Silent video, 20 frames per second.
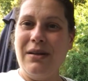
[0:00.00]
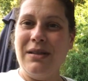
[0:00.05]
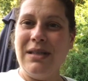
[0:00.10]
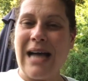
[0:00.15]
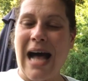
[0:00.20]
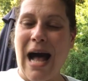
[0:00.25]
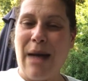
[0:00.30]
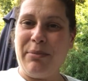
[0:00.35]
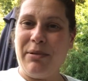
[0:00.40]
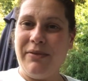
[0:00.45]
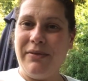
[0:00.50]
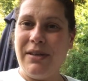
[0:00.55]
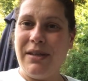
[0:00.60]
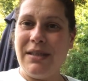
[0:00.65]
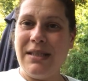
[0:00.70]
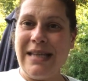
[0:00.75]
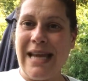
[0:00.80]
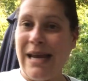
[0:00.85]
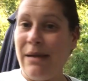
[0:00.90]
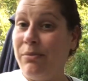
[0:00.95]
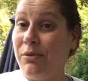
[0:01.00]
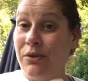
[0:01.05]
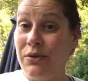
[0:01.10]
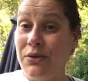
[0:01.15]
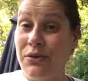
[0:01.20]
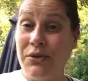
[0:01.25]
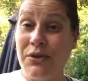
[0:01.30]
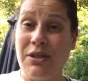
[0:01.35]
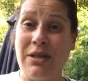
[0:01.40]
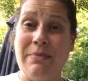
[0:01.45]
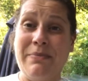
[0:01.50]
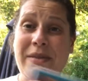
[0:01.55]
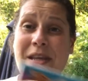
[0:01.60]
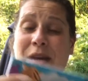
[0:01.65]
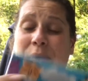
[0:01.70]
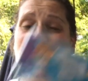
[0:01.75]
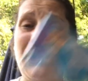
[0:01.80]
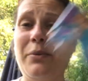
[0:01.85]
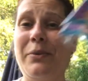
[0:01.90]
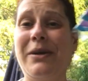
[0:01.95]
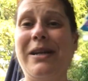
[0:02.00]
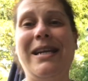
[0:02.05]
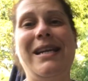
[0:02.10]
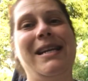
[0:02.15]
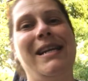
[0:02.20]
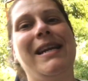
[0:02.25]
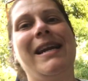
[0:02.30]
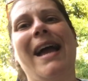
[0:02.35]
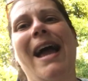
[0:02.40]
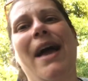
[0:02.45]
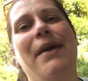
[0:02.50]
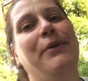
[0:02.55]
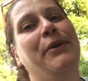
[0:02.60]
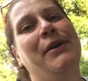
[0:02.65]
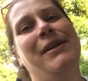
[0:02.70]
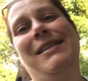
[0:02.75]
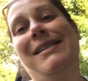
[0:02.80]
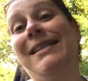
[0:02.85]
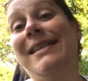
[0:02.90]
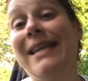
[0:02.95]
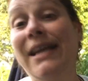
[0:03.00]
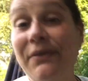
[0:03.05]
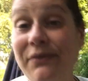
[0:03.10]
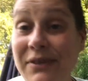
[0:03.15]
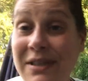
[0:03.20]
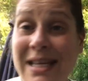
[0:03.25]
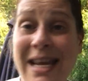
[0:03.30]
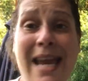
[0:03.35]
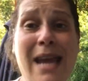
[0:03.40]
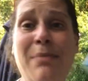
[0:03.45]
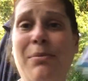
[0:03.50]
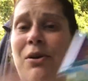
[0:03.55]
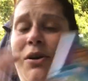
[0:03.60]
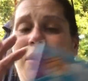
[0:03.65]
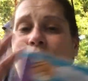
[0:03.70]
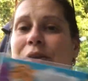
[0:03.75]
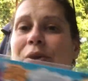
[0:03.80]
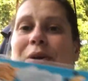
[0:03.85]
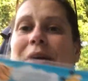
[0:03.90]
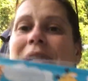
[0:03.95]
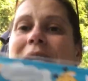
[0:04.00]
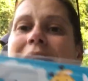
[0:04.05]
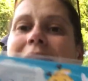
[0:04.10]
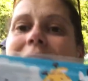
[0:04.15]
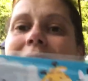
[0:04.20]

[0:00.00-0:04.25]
top of the tables or something where we're eating at or his gift table or